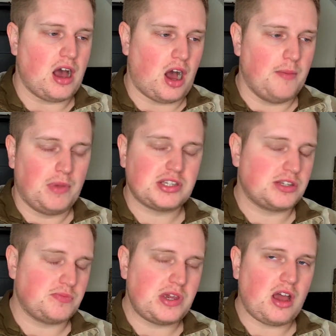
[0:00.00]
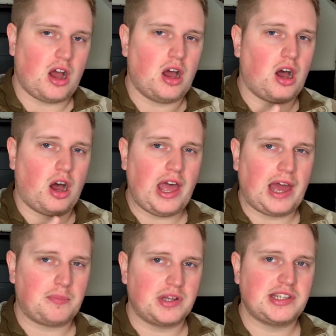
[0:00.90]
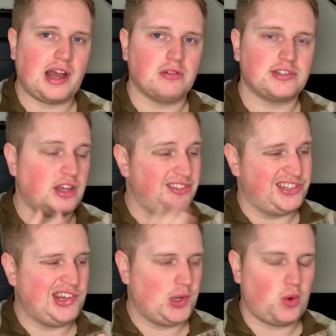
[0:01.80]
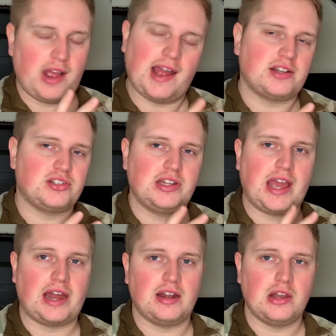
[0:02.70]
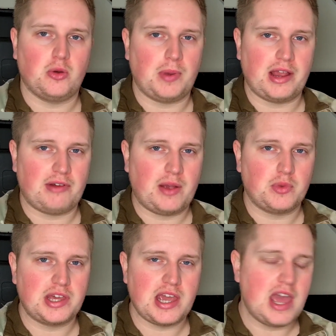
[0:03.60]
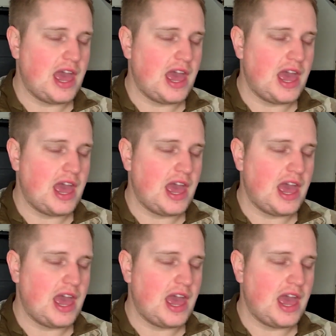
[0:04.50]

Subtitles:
I must admit, I had my doubts until I actually had a little play around with it.